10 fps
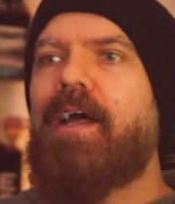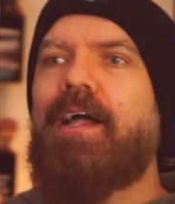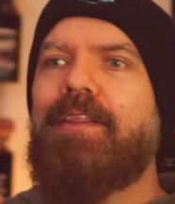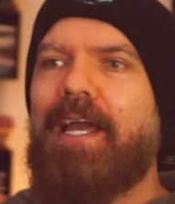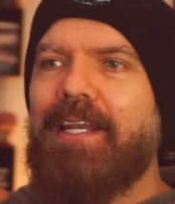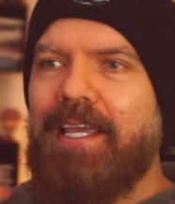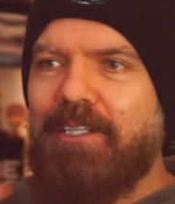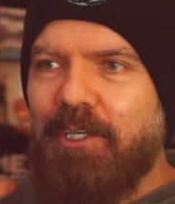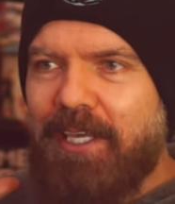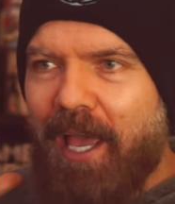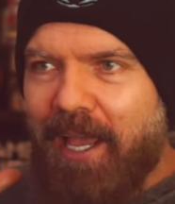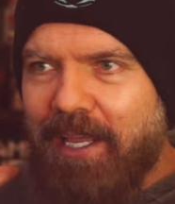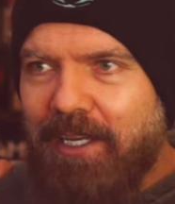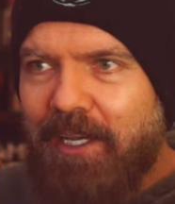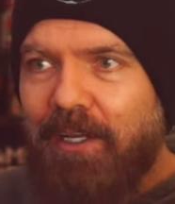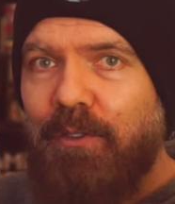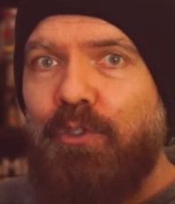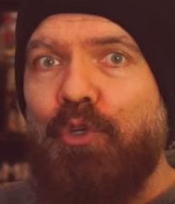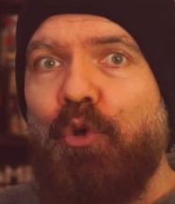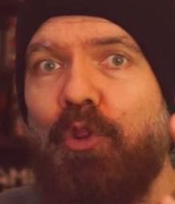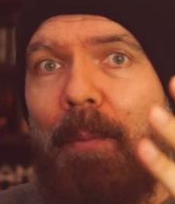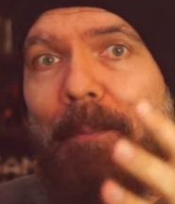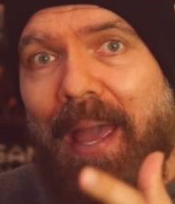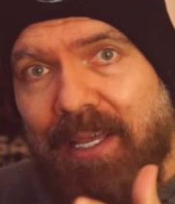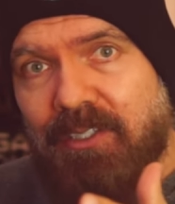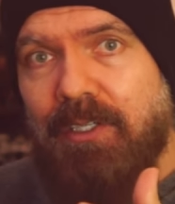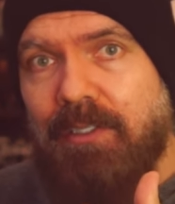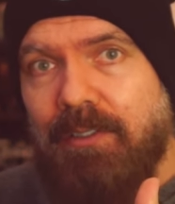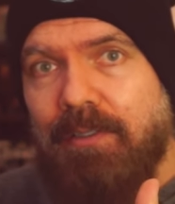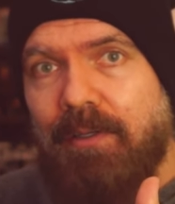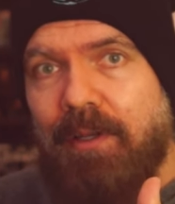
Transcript: they need to cater to the masses.